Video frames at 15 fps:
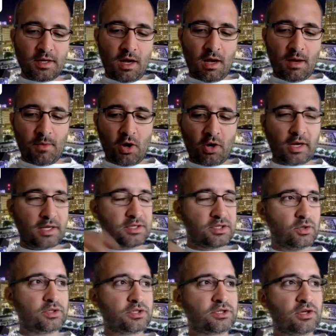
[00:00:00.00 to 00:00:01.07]
Okay.
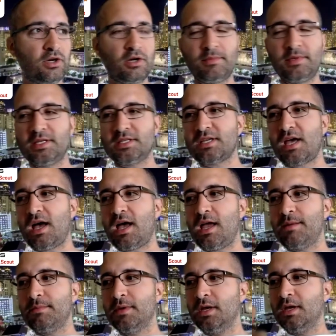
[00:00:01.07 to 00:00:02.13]
So it's tournament
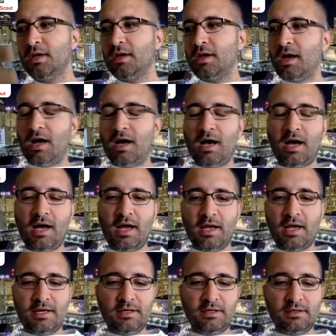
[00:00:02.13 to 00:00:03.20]
time.
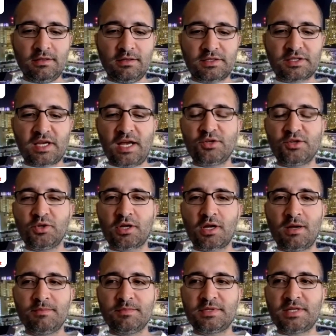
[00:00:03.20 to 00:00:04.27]
The schedule
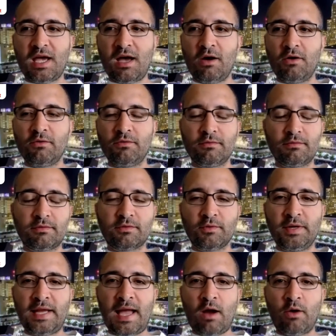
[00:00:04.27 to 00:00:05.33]
comes out
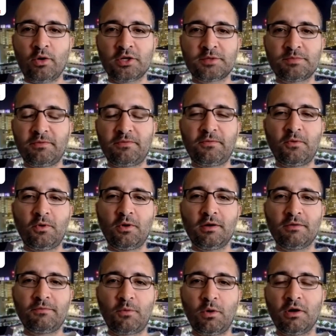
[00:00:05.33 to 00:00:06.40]
3 hours
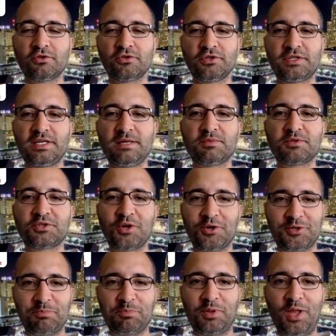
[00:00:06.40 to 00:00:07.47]
before 400 teams
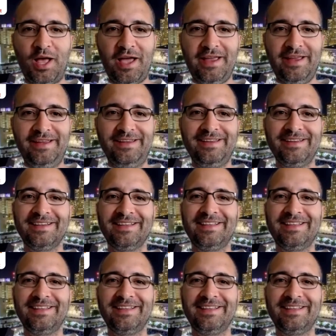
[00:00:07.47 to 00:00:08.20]
start to play.